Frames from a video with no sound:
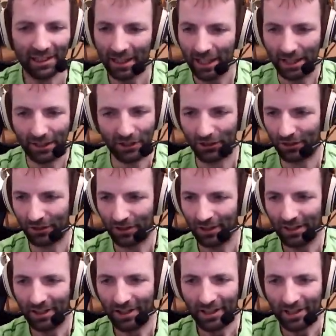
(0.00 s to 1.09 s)

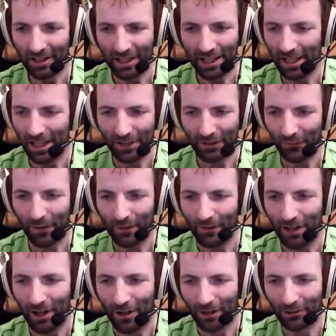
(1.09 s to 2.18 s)
It is very
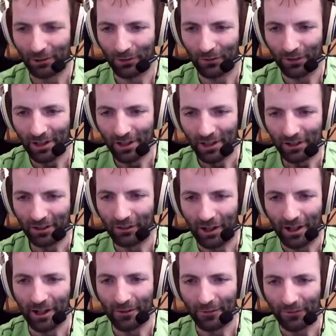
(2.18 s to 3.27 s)
hard to
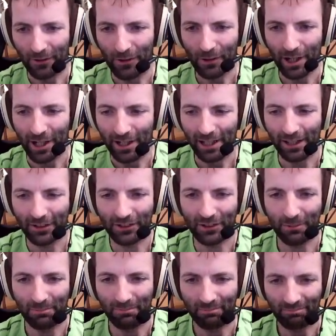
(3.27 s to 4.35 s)
drive. Okay, let's
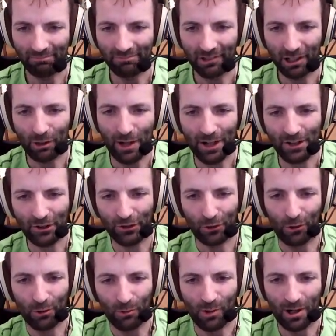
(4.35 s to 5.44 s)
crash
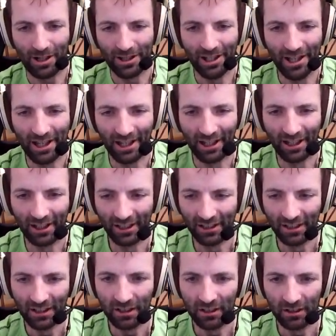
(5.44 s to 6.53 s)
turn 1.
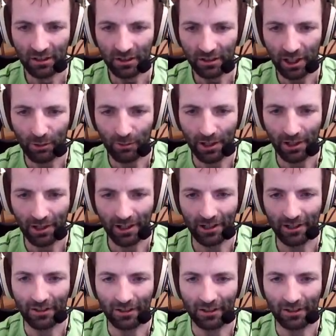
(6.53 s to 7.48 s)
There we are.